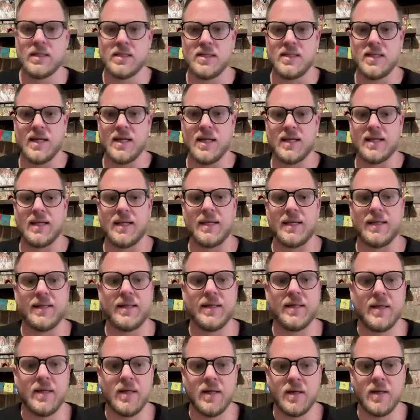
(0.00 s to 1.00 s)

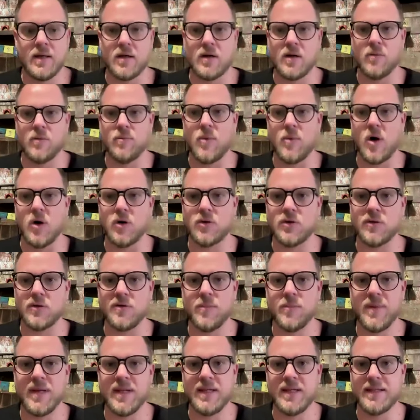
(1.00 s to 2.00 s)
gently come out of
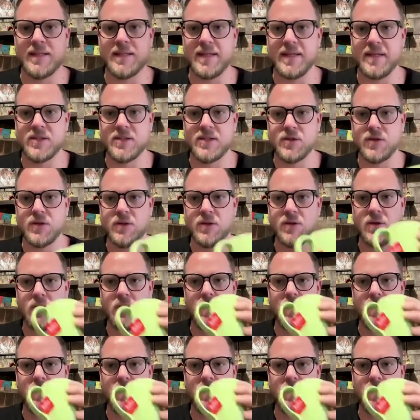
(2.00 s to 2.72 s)
the meditation.